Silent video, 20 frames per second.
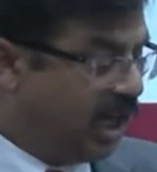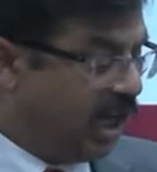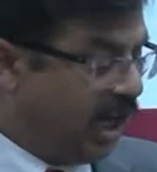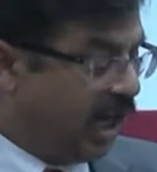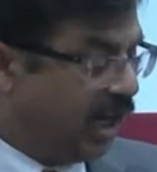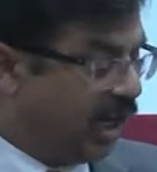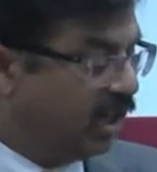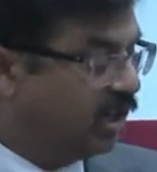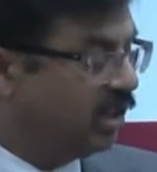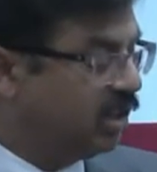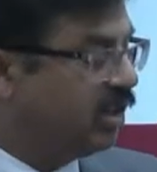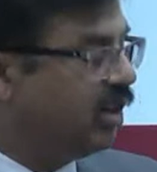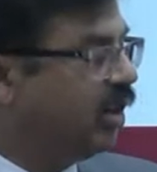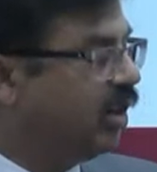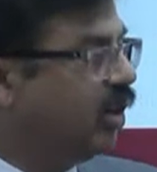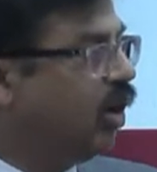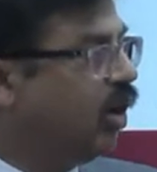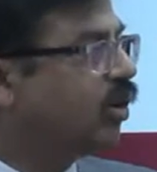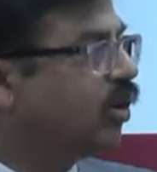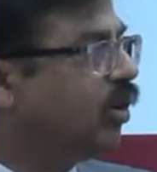and
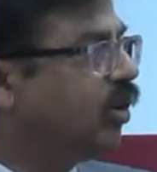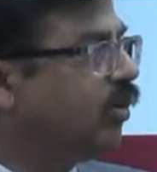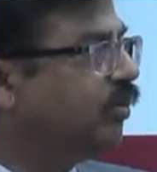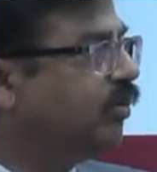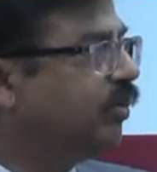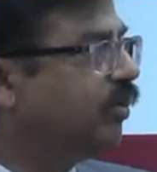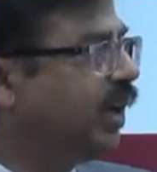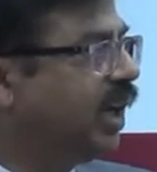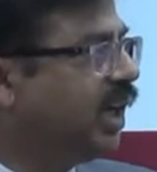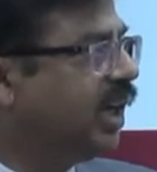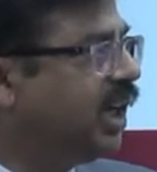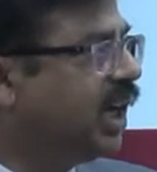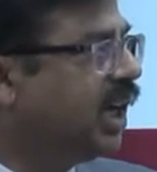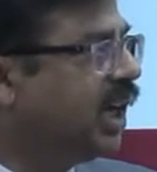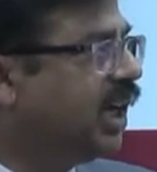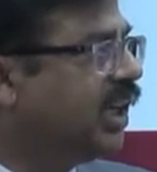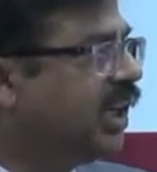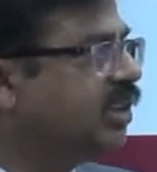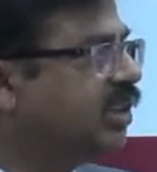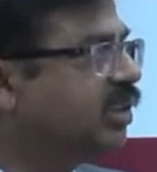lot of area
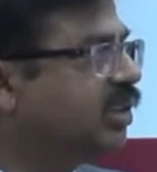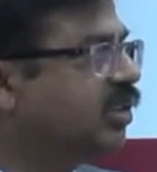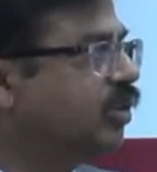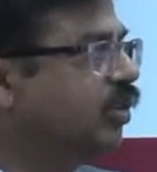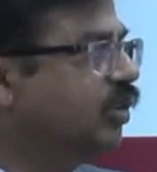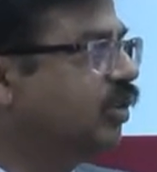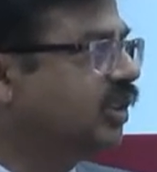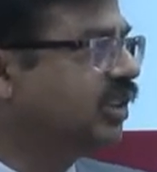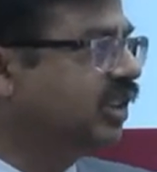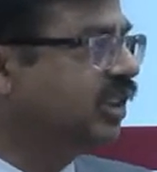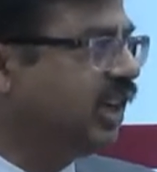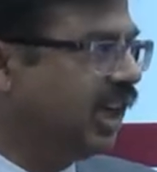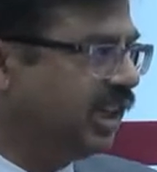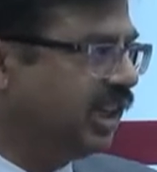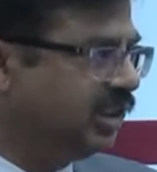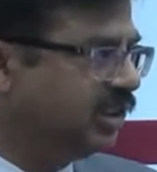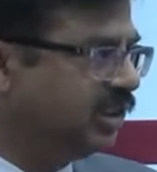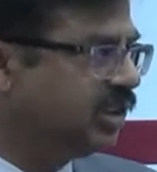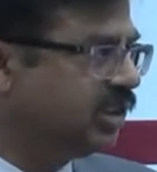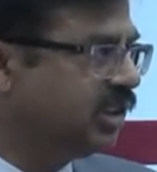is
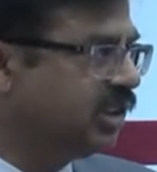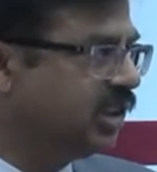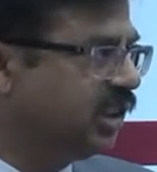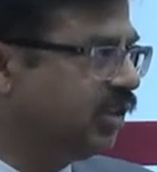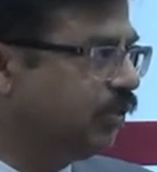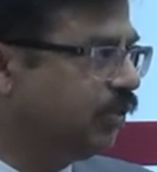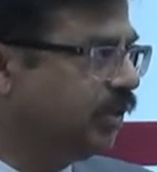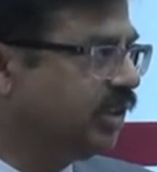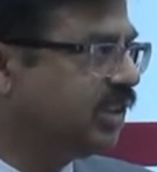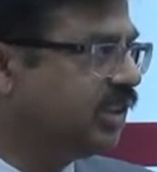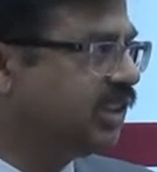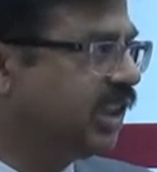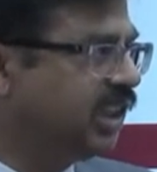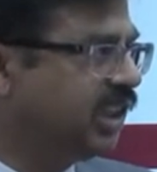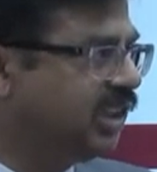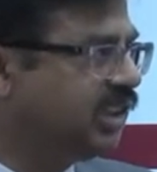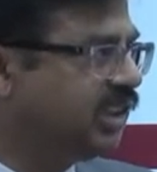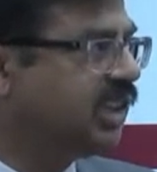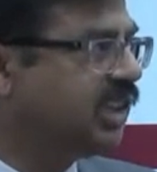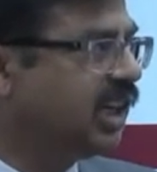gossanized, which
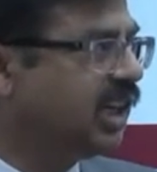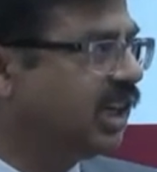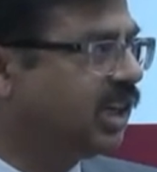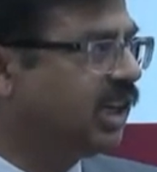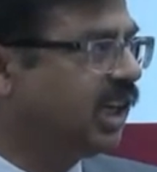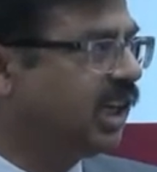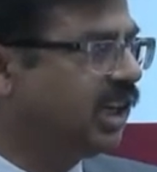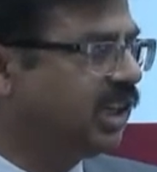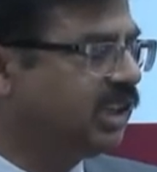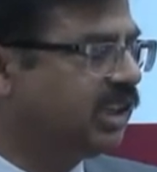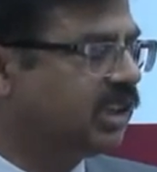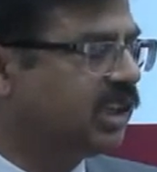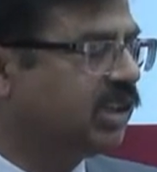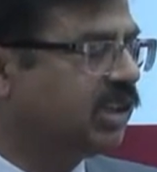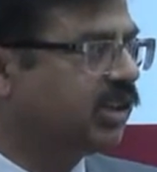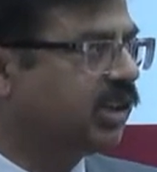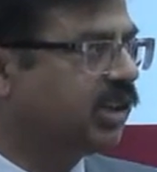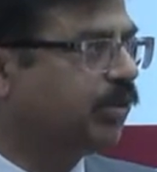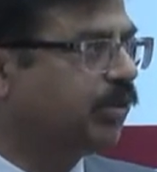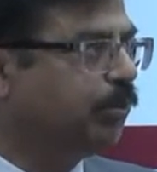suggests that there is
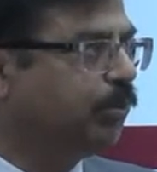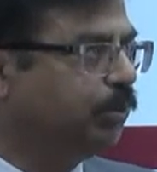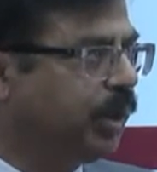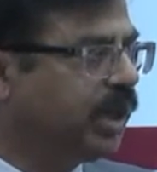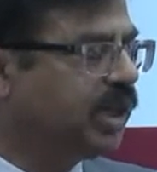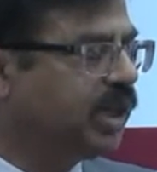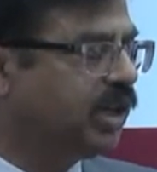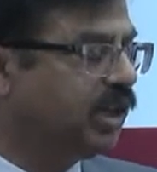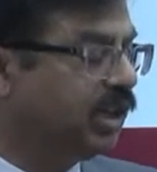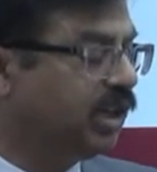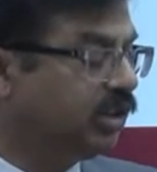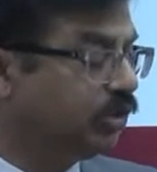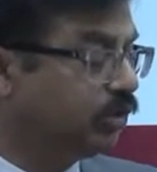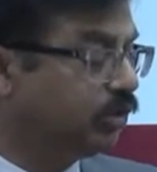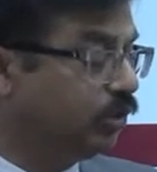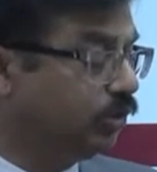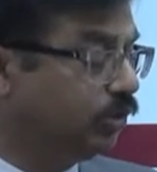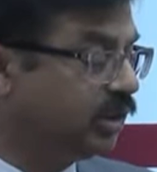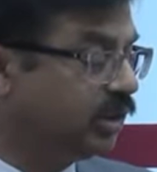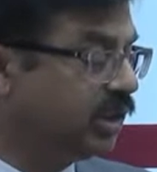a big
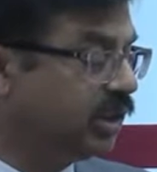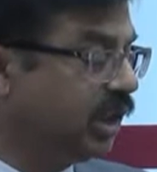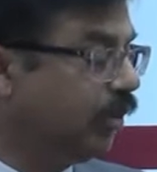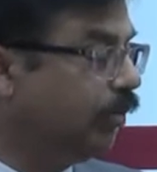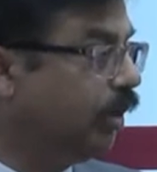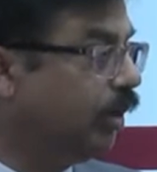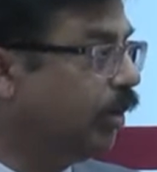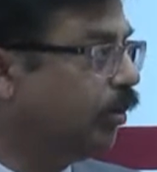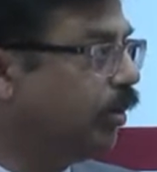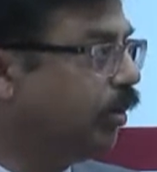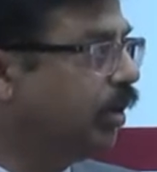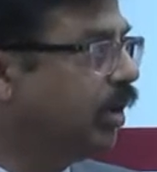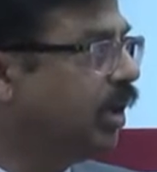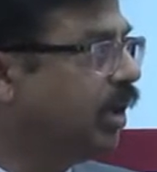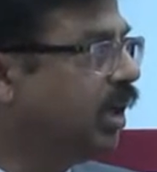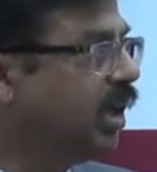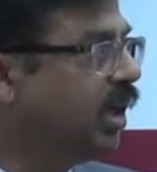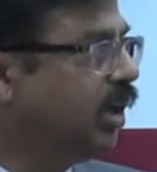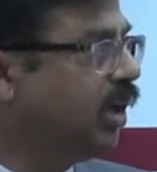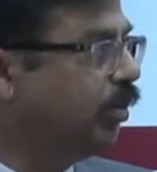resource available,
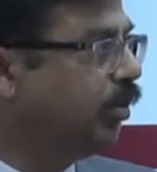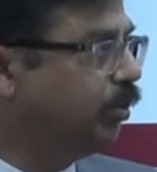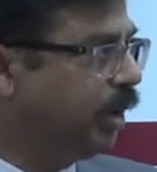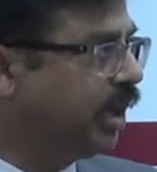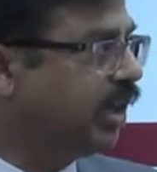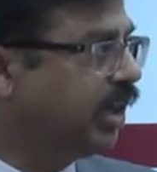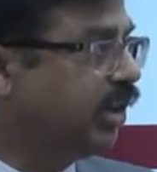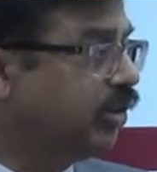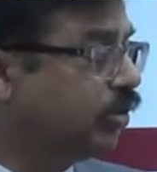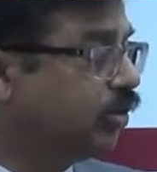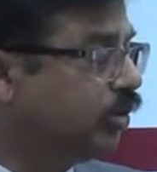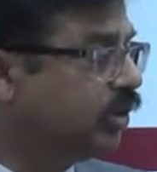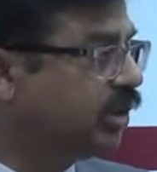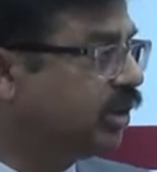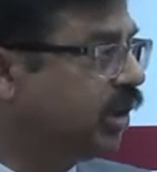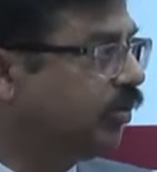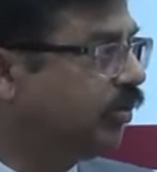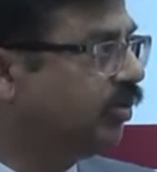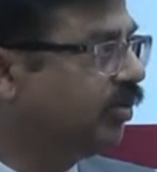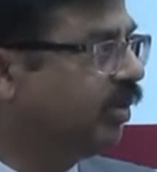big resource
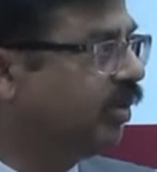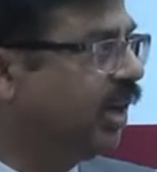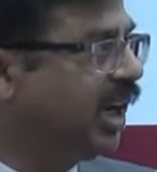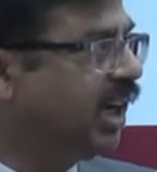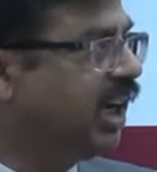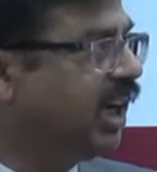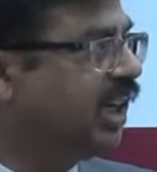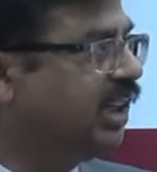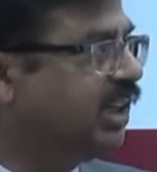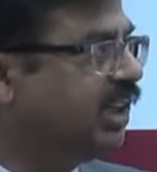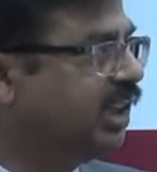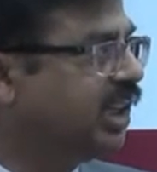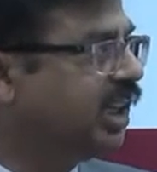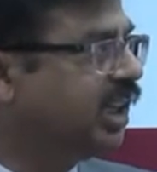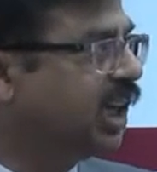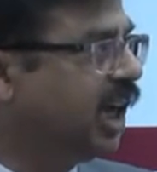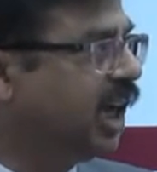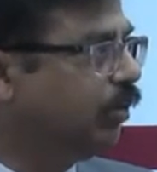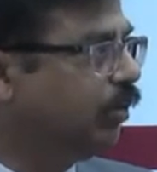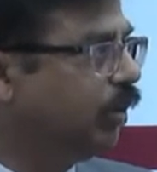of lead and
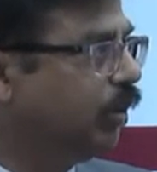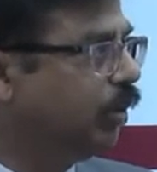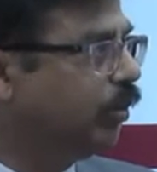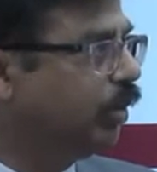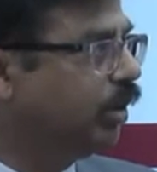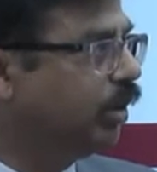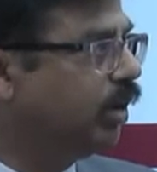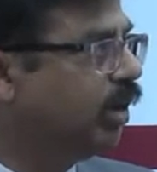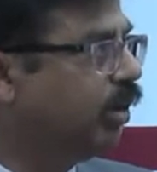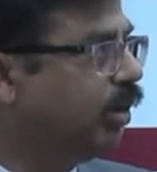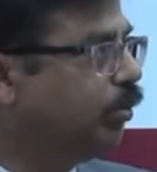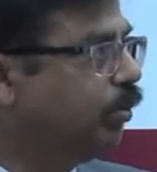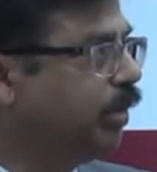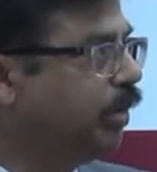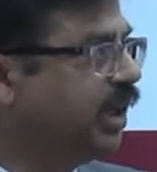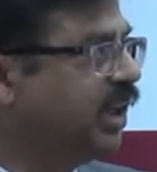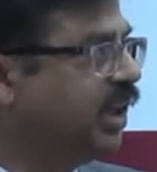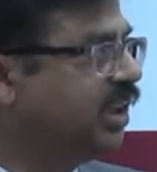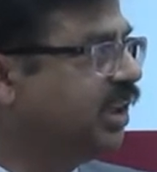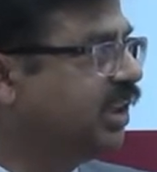zinc available
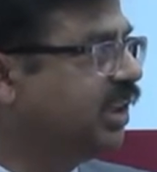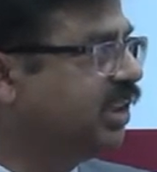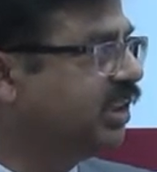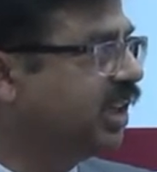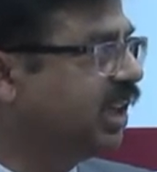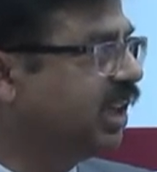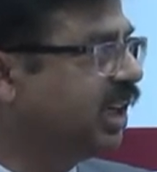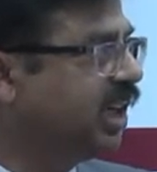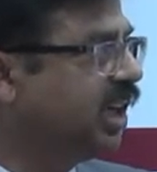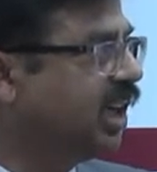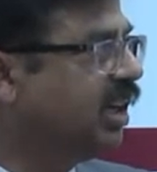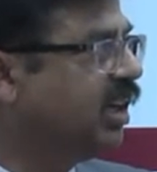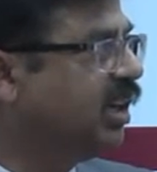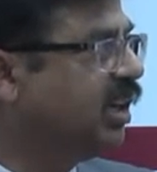beneath this area.